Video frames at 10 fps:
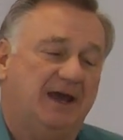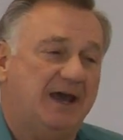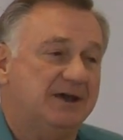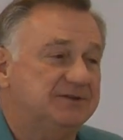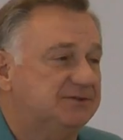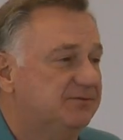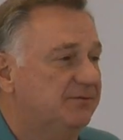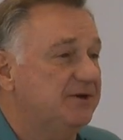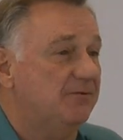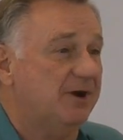has
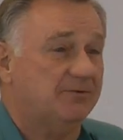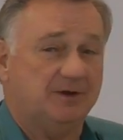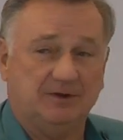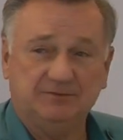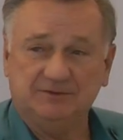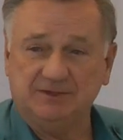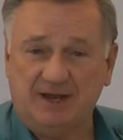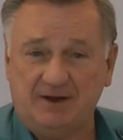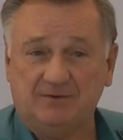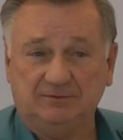3 railroads
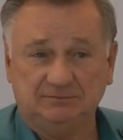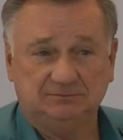now.